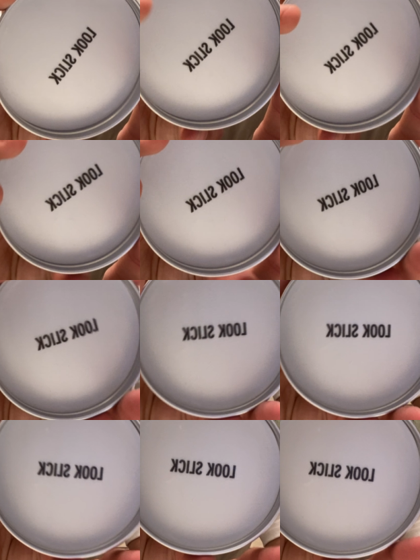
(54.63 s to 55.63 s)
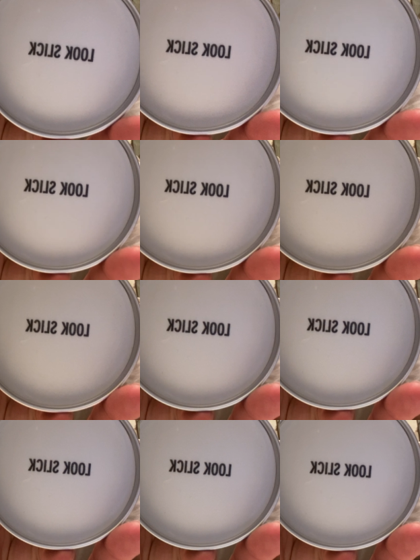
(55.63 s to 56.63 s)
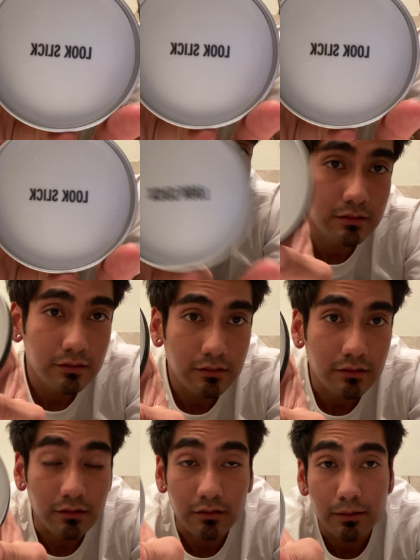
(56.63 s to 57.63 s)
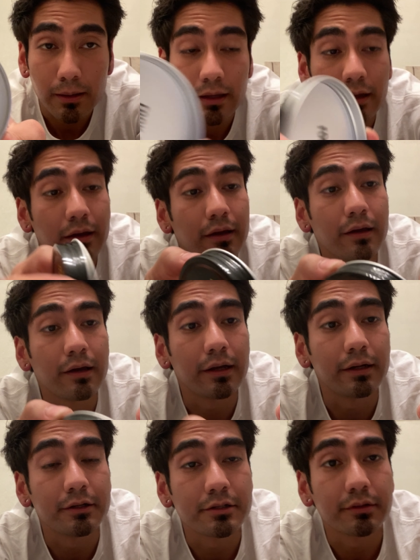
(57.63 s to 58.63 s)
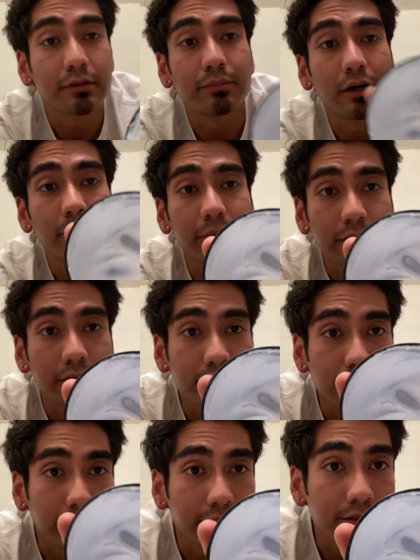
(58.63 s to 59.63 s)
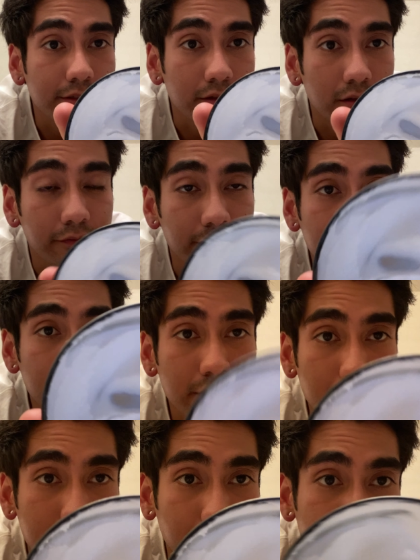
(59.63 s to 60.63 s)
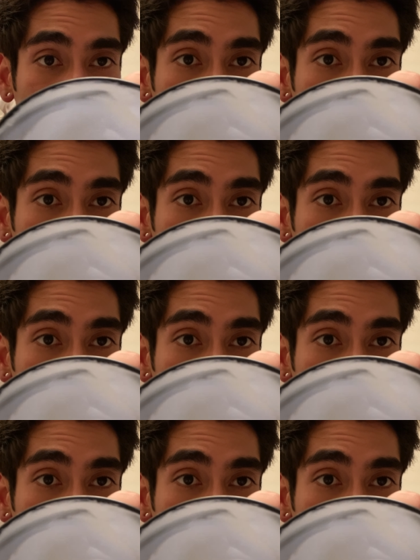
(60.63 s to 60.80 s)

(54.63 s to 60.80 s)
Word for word: the lid. It says, look slick and here's what the pomade looks like itself. It's This one's